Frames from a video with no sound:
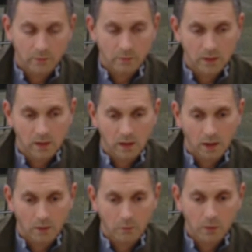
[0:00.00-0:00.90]
We
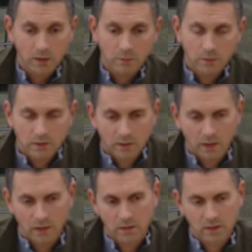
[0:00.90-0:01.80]
are working with
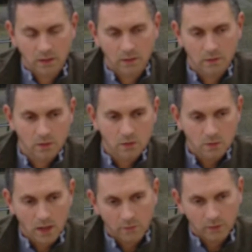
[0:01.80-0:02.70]
New
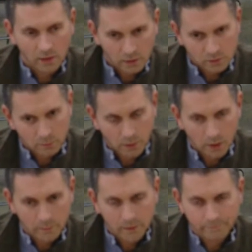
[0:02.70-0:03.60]
Haven Health
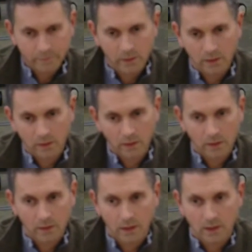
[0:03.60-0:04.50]
Department
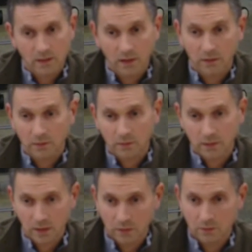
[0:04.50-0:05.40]
and Yale
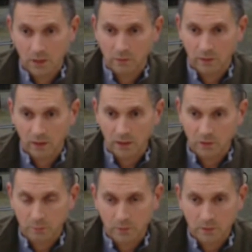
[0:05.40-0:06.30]
New Haven
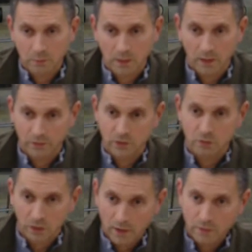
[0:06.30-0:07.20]
Hospital, and we have a
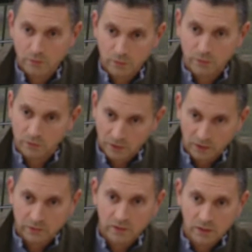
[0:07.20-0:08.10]
drive-through for
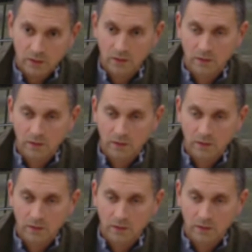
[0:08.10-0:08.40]
testing